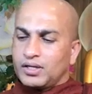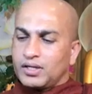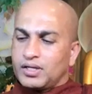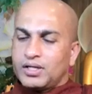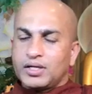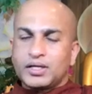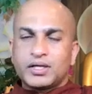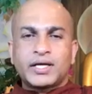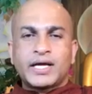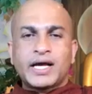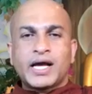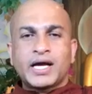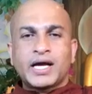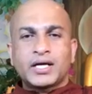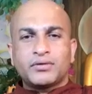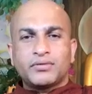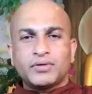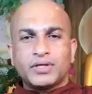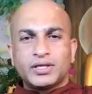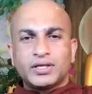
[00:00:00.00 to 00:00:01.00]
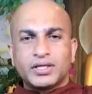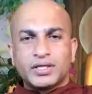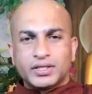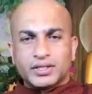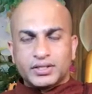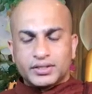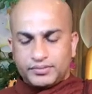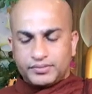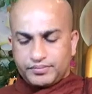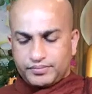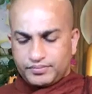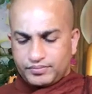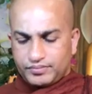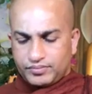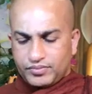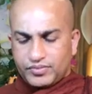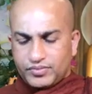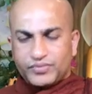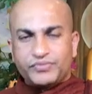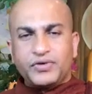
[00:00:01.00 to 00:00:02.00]
contact with the
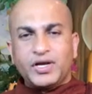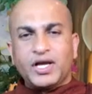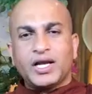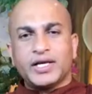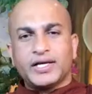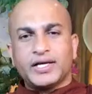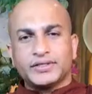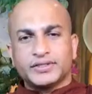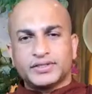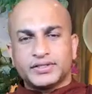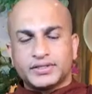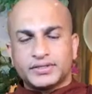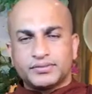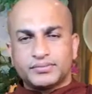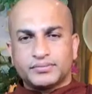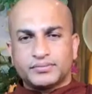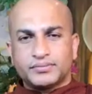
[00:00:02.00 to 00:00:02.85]
feelings.